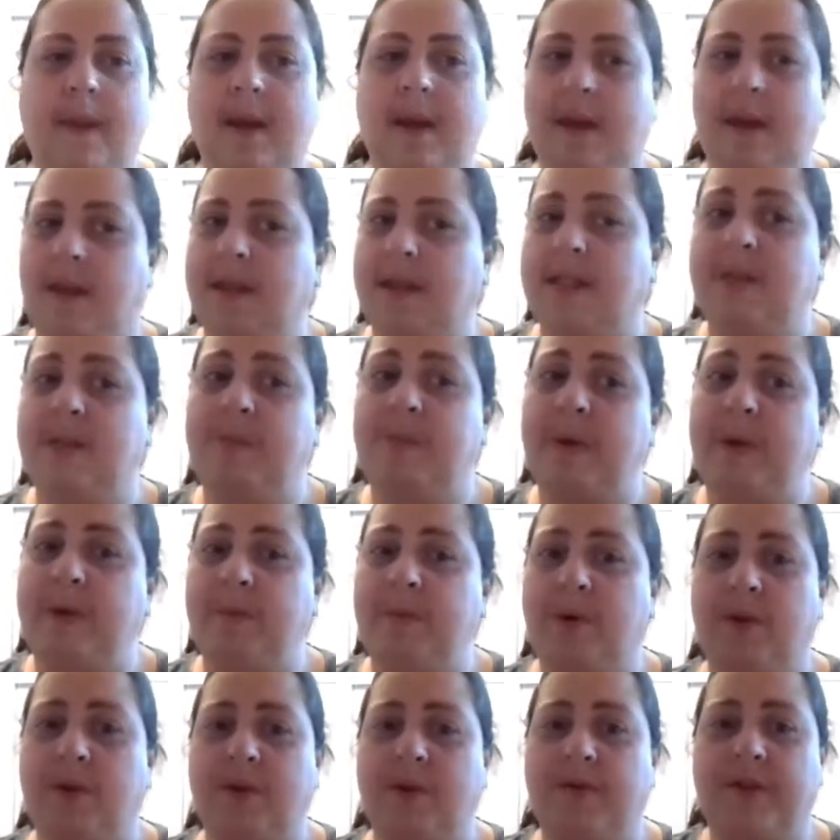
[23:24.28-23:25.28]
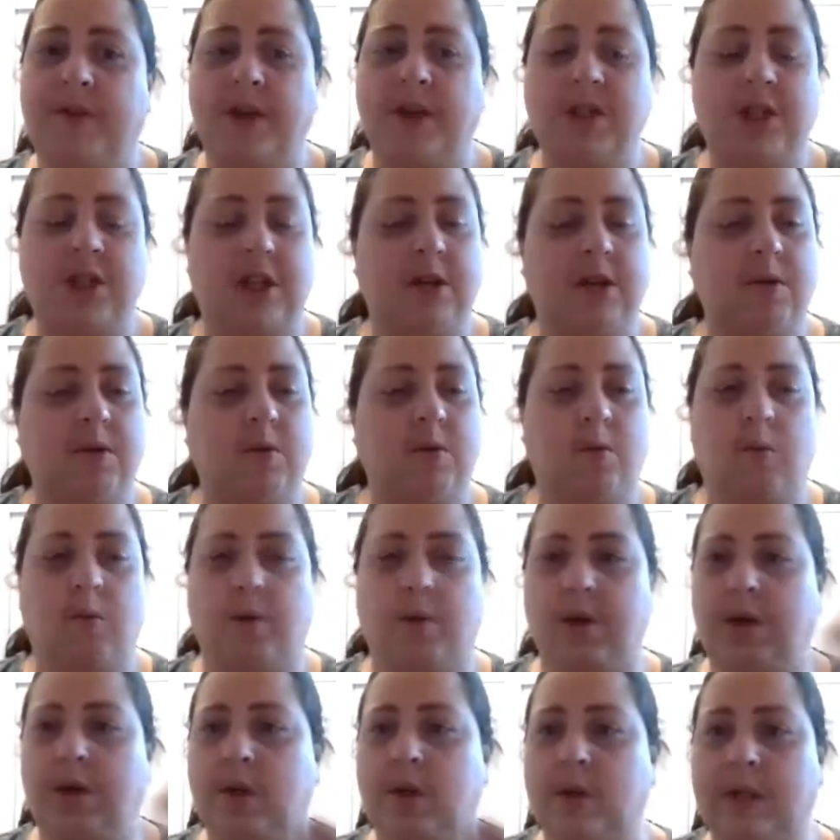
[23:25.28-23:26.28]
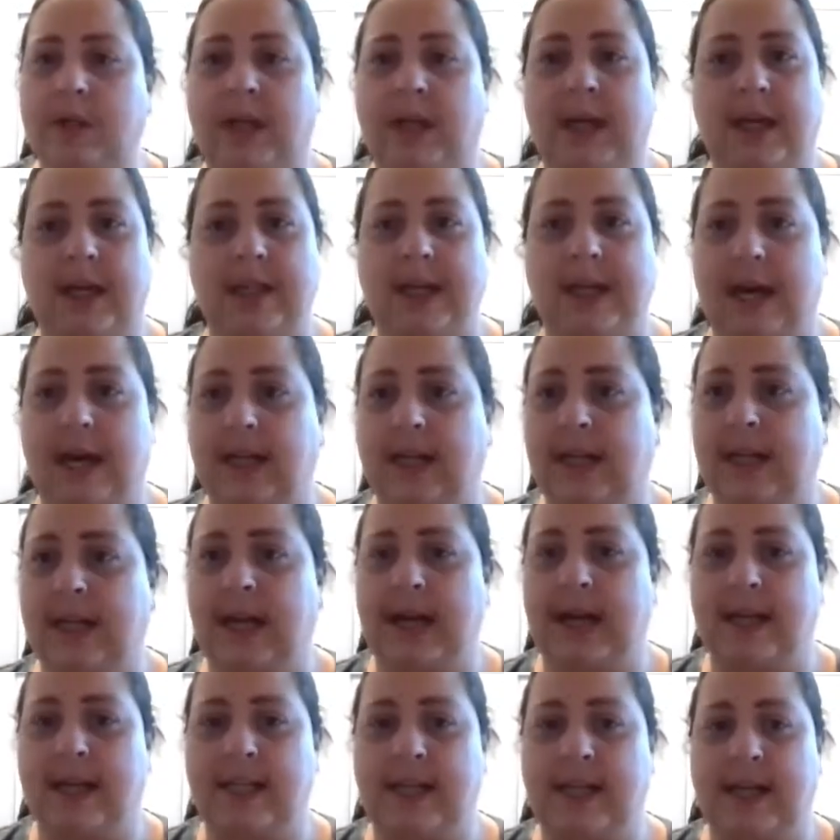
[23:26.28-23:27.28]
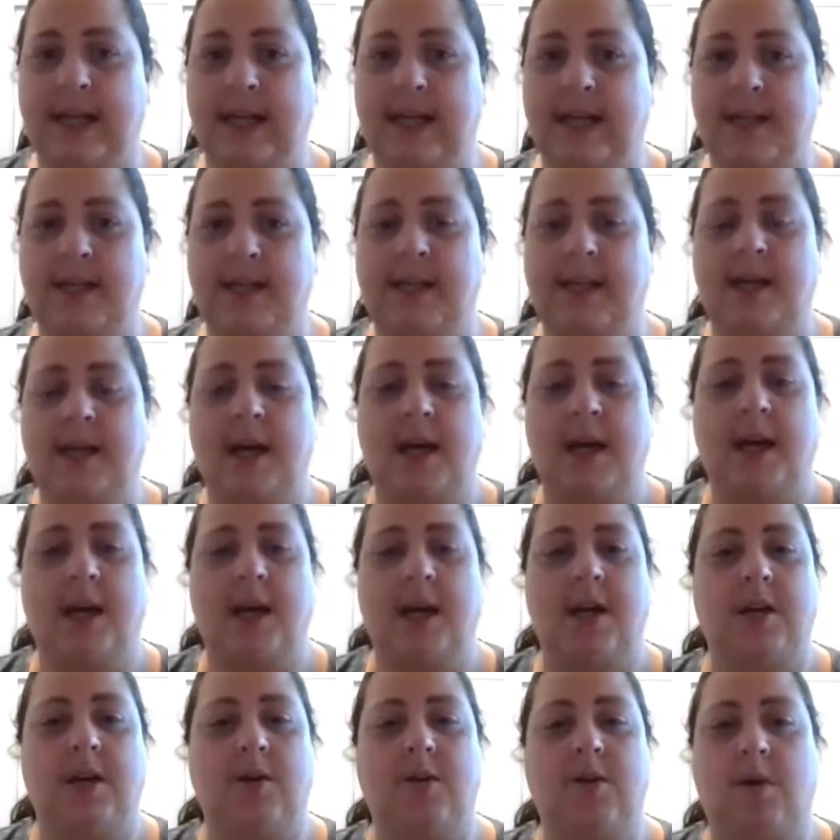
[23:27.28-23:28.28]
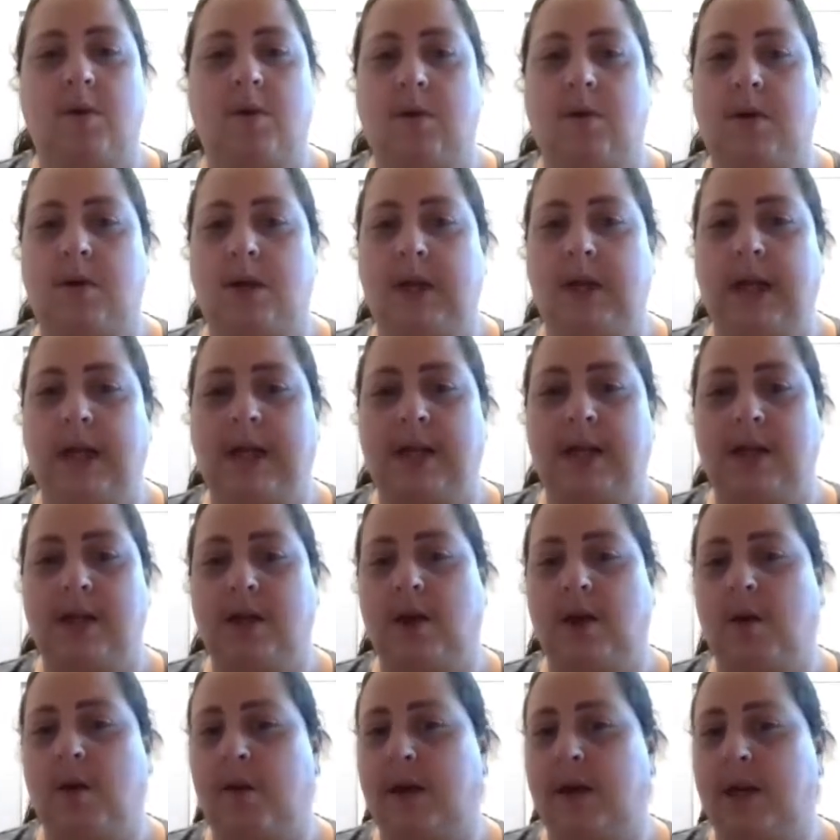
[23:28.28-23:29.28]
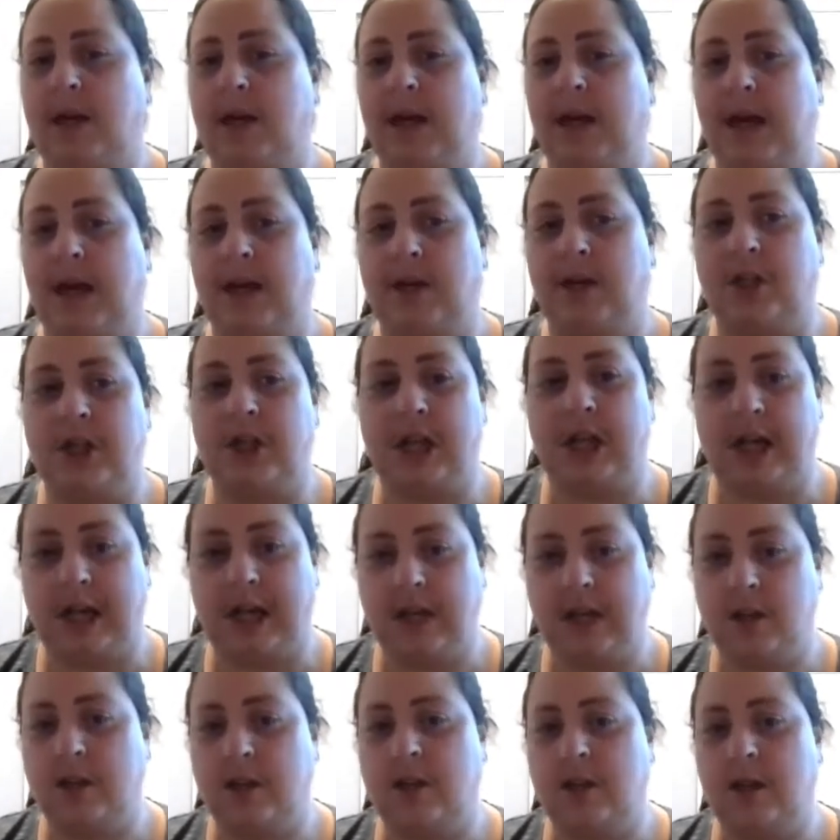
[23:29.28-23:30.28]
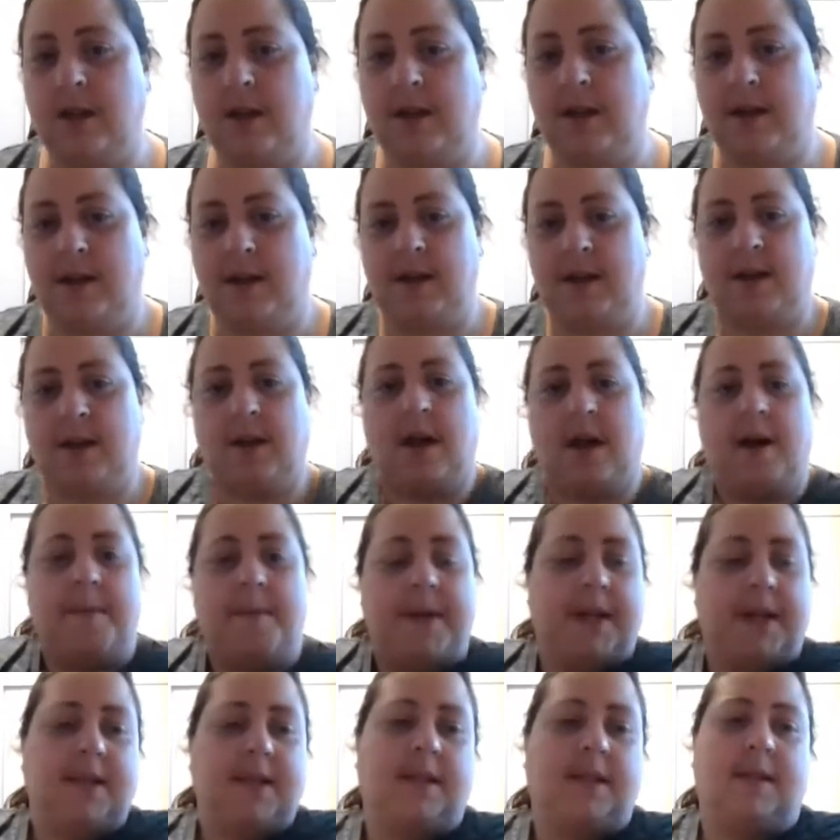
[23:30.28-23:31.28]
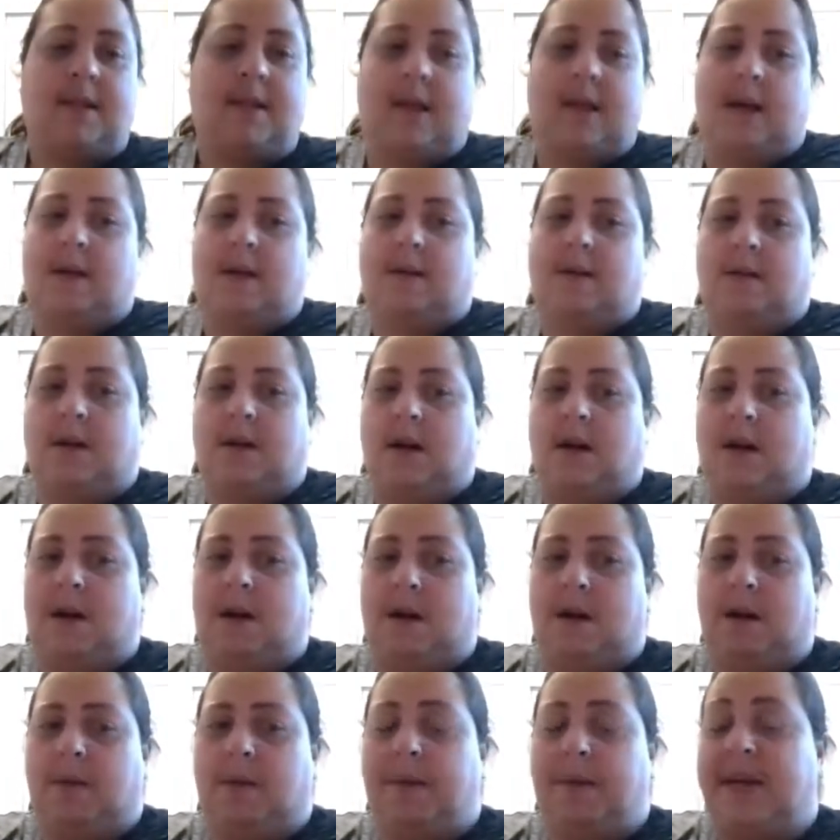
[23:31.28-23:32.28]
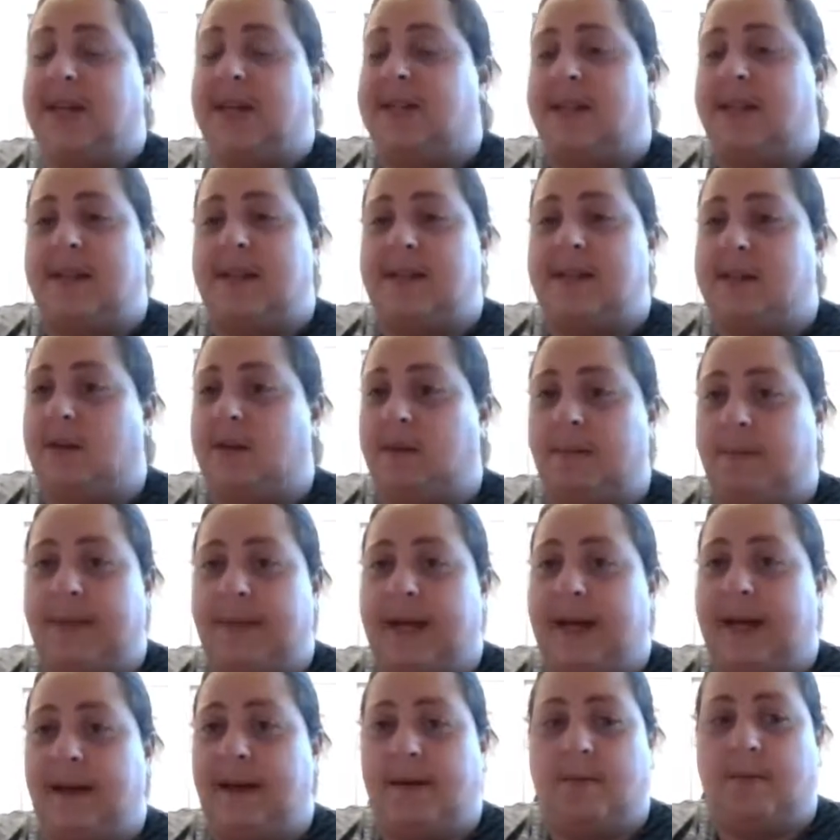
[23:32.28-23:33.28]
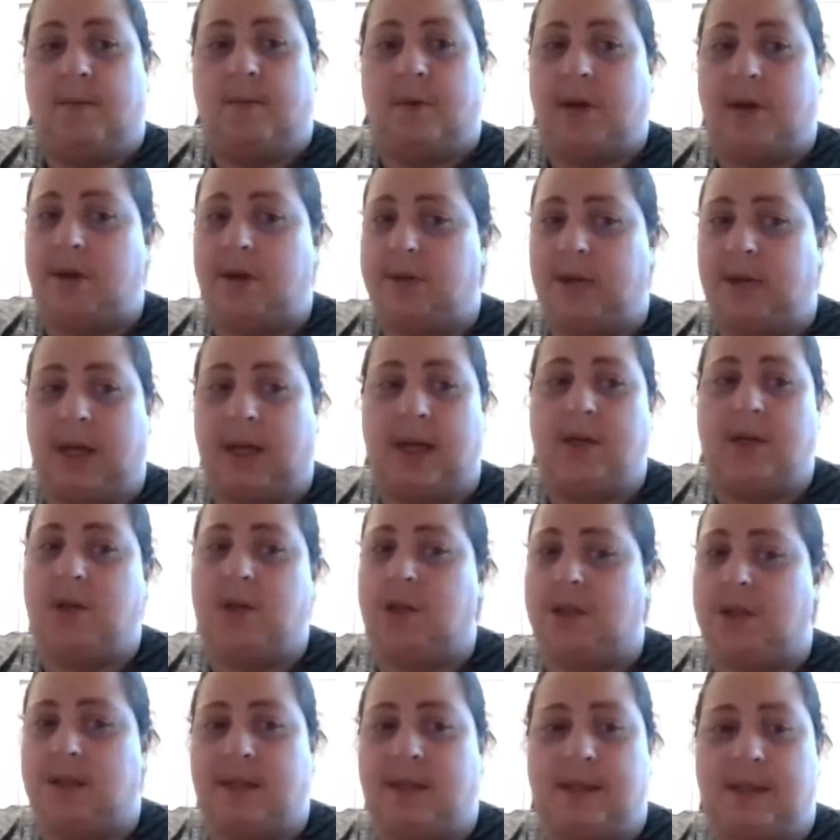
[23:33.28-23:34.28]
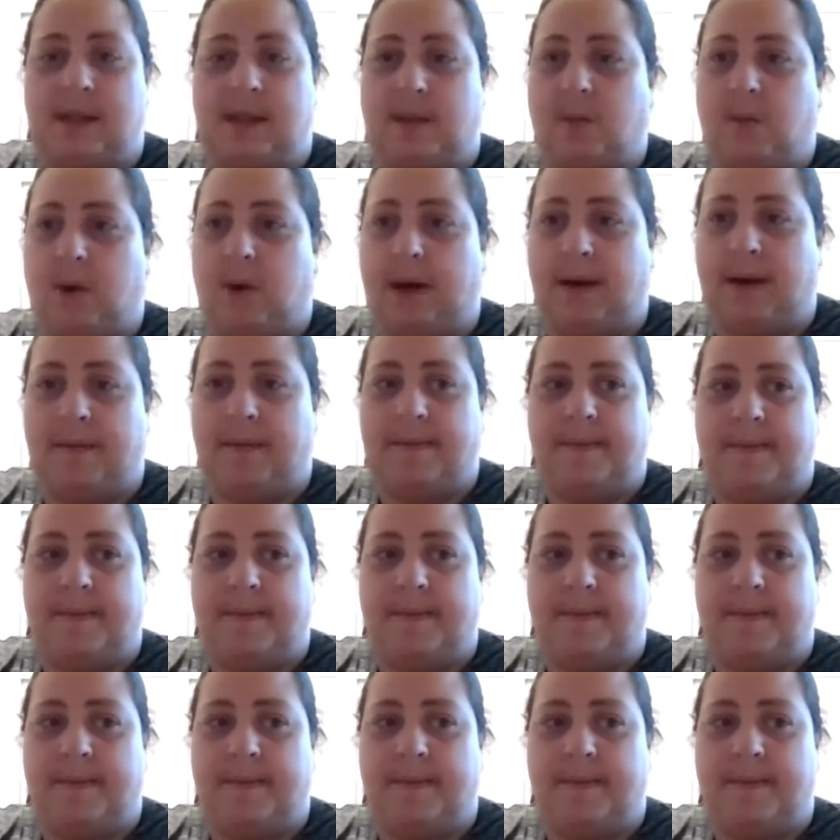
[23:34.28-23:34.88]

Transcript: The spin motor function we're using exactly as is. You don't need to go in and change the comments that because they still apply. We're using it just the same way.